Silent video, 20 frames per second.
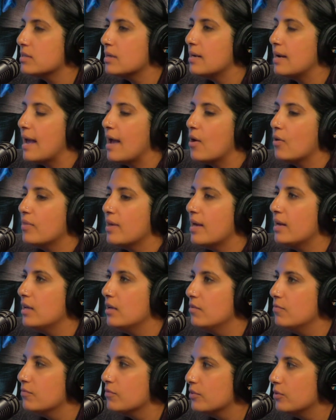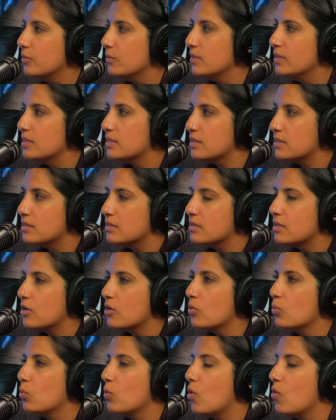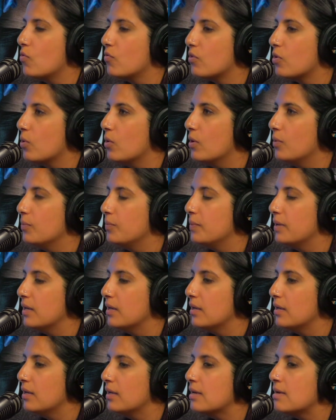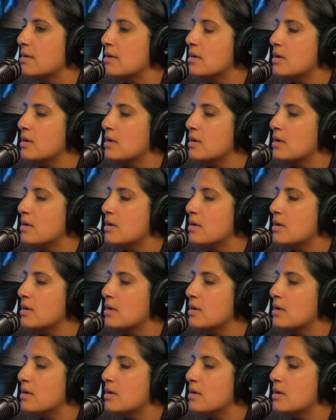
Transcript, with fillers: and how that influences their overall being.